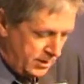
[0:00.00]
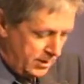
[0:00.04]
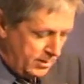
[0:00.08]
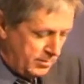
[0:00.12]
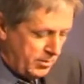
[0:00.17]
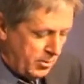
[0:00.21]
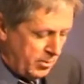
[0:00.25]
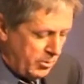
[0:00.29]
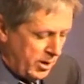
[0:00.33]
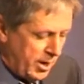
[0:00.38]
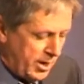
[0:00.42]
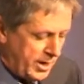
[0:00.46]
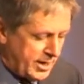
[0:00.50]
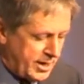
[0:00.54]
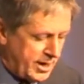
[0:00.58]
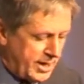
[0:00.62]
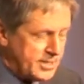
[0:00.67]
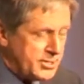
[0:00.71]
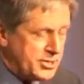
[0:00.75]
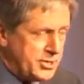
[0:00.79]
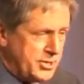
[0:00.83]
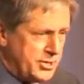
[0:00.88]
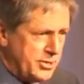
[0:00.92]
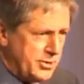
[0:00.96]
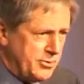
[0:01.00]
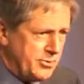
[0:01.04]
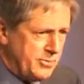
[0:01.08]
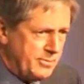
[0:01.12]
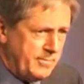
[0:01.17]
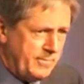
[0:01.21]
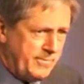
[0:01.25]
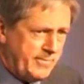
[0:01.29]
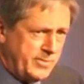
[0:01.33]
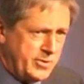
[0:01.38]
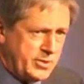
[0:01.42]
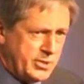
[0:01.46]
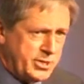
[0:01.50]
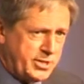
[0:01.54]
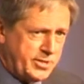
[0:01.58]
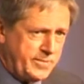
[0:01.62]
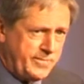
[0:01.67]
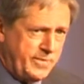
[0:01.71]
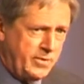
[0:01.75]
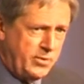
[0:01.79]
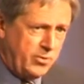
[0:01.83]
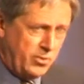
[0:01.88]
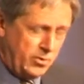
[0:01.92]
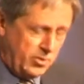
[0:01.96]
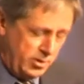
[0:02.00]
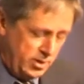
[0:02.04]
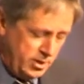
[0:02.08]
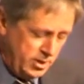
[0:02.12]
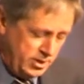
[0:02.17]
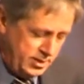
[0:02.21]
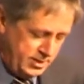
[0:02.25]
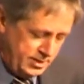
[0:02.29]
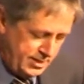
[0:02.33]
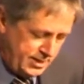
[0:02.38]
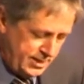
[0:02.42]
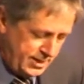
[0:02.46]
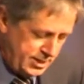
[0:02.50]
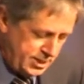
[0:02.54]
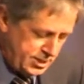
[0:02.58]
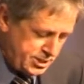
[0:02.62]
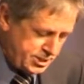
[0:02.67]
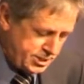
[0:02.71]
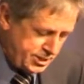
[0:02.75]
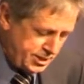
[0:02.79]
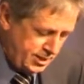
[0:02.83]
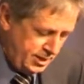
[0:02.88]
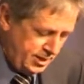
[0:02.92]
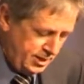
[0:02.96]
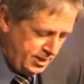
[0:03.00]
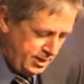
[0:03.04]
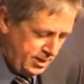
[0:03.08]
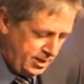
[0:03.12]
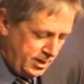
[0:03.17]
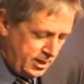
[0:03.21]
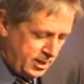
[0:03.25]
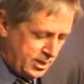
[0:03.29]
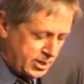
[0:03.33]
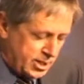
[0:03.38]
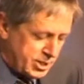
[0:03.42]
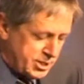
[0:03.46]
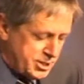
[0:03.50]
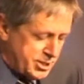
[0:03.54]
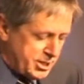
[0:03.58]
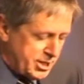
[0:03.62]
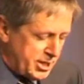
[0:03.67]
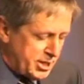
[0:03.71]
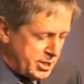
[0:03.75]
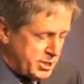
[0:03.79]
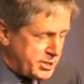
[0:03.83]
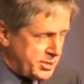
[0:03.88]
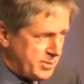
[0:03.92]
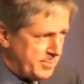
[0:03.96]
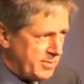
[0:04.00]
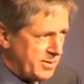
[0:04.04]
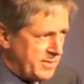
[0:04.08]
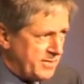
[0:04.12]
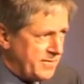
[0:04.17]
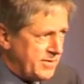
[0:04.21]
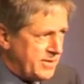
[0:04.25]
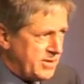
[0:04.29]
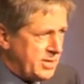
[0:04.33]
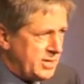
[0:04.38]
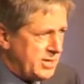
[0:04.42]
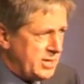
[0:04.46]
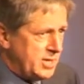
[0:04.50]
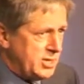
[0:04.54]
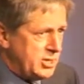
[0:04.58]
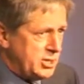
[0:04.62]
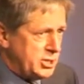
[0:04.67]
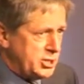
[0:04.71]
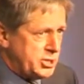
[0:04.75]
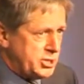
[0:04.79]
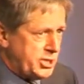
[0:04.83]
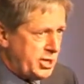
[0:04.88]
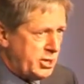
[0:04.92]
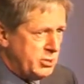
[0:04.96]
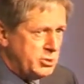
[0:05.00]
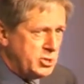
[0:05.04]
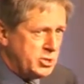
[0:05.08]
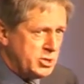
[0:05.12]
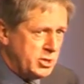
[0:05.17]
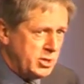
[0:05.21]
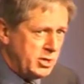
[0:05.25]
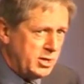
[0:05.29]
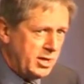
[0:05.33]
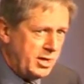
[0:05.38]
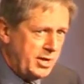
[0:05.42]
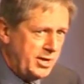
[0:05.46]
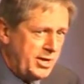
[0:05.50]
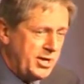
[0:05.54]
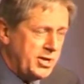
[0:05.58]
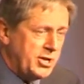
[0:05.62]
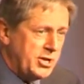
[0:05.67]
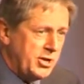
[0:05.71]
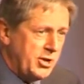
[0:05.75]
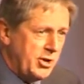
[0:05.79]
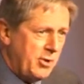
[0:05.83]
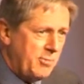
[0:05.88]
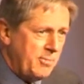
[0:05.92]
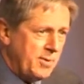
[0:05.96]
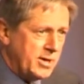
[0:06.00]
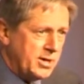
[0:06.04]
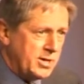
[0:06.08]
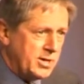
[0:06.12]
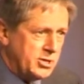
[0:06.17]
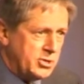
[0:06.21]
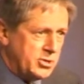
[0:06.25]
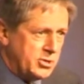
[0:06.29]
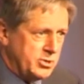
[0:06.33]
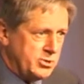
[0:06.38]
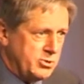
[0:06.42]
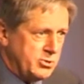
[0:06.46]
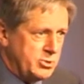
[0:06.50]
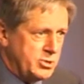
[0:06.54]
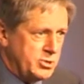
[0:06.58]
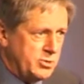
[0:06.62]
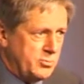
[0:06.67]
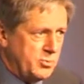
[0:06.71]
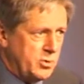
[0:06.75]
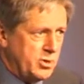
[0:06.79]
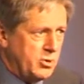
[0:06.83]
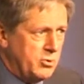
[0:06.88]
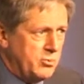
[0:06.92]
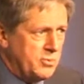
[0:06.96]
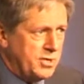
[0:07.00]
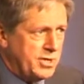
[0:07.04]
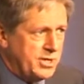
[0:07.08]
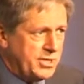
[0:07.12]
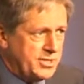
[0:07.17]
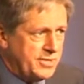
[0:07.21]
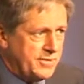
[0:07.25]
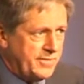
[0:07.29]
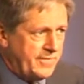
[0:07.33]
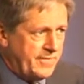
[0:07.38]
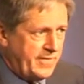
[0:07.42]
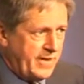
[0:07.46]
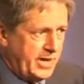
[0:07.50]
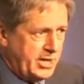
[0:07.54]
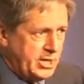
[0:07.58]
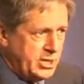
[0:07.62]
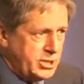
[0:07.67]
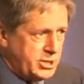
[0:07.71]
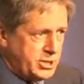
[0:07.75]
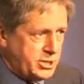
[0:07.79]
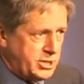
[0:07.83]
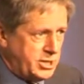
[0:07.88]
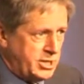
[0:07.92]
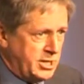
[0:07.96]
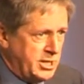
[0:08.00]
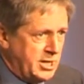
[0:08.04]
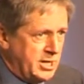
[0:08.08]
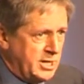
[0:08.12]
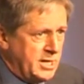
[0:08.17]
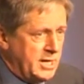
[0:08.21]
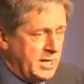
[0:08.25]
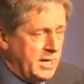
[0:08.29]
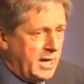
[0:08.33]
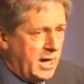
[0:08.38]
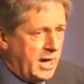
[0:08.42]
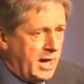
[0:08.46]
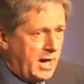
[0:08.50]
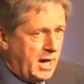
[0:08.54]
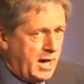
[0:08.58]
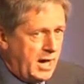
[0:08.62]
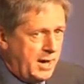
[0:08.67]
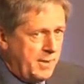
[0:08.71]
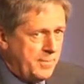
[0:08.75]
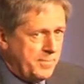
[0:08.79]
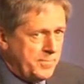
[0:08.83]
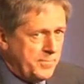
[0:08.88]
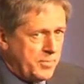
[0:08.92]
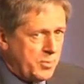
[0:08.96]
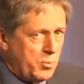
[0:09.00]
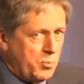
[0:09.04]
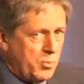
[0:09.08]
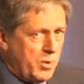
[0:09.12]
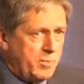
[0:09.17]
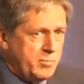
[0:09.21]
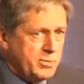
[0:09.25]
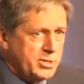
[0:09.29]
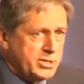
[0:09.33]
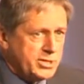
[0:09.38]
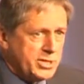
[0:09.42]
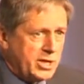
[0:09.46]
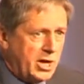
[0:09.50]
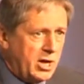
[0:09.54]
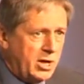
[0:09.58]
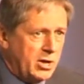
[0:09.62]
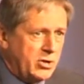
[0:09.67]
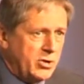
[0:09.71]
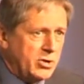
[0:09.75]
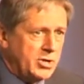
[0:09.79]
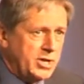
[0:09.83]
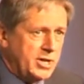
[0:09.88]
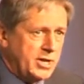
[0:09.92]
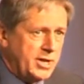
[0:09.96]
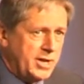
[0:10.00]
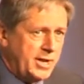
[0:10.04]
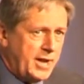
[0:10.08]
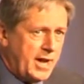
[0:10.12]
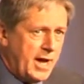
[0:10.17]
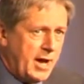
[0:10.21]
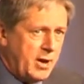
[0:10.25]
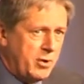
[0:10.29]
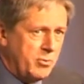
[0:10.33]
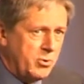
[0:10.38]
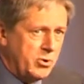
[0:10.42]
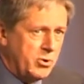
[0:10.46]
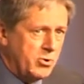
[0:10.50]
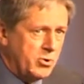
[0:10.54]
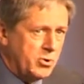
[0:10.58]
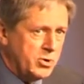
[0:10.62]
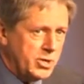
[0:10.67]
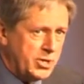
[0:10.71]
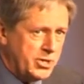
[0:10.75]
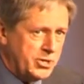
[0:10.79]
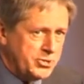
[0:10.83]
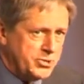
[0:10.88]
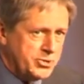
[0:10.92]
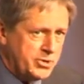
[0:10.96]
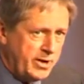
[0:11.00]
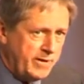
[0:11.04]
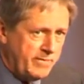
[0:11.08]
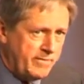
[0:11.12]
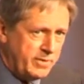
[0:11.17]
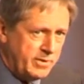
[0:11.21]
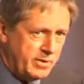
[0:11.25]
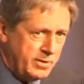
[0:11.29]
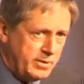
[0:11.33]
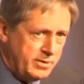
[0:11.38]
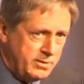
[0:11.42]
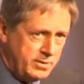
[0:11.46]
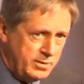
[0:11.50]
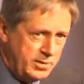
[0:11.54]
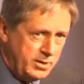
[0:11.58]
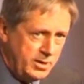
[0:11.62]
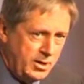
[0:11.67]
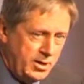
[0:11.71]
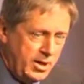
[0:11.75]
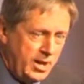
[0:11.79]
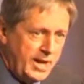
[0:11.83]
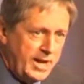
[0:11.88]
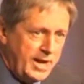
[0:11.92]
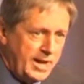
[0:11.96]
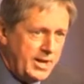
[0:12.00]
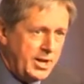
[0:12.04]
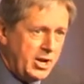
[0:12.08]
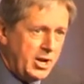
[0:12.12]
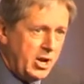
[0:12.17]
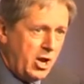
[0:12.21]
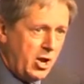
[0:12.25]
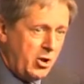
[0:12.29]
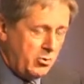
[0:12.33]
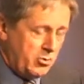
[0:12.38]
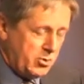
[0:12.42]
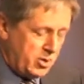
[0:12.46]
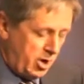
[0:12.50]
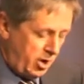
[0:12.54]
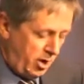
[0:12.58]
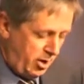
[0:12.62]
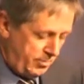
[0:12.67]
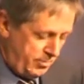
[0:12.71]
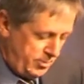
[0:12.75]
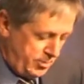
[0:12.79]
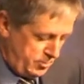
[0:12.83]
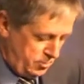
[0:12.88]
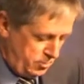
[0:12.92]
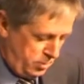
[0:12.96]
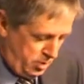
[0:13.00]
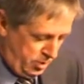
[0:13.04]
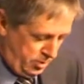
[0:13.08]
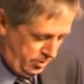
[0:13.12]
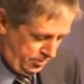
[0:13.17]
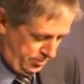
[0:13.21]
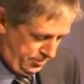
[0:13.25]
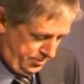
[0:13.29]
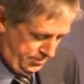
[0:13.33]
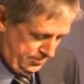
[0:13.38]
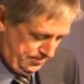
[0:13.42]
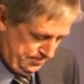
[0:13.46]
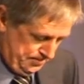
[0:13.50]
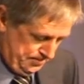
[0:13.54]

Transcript: But what I'd like to do, first of all, is consider some of the social and economic issues that we all need to face when we start looking at how we're all going to travel in a low-carbon world.